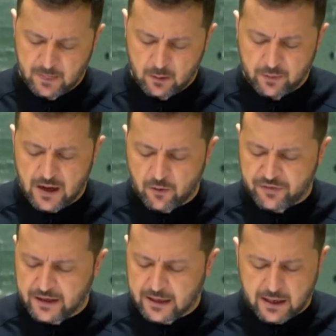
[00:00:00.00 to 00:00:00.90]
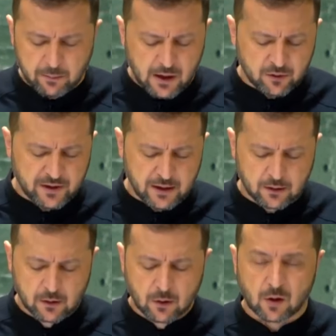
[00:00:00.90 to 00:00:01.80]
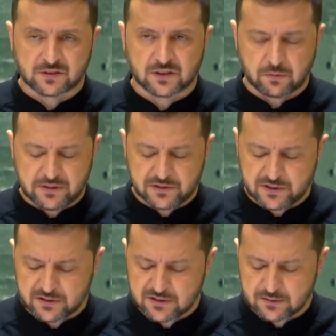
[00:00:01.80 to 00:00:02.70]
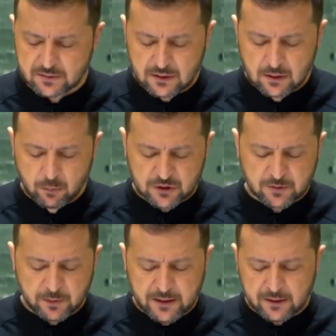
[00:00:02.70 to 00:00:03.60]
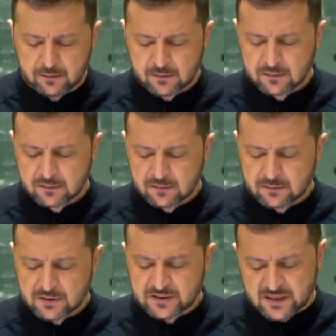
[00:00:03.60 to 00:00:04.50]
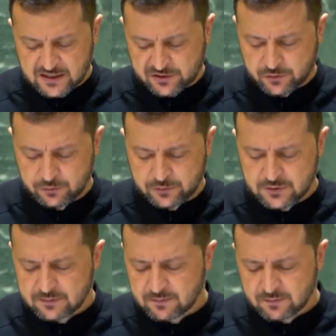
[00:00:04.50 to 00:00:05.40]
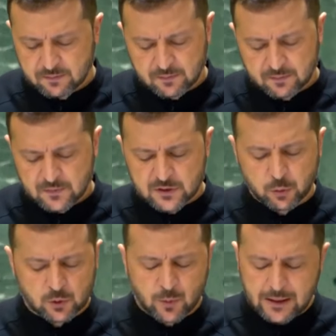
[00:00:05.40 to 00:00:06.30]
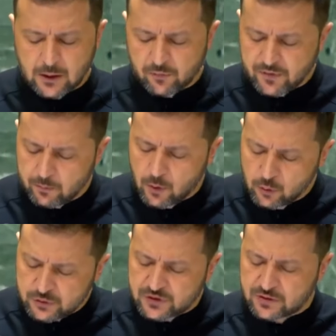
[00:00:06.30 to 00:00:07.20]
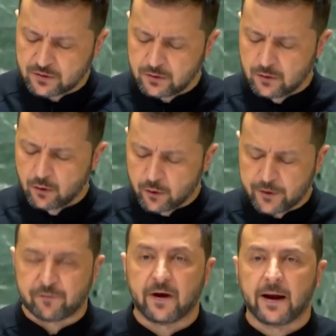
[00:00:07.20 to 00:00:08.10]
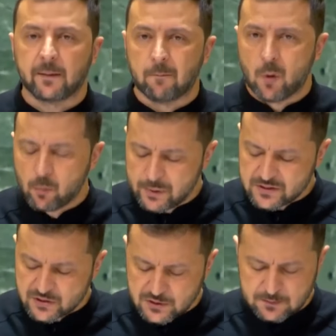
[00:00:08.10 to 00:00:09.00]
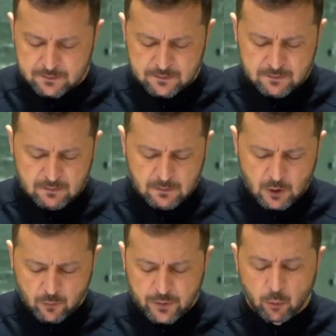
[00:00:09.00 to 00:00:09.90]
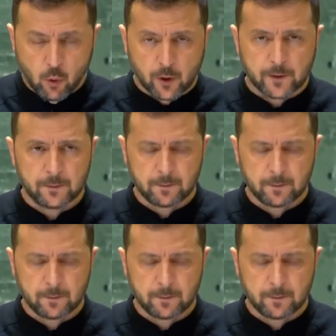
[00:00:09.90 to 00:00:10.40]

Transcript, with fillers: without thinking about the consequences, possibly disastrous. This was one of the most horrifying moments of the war,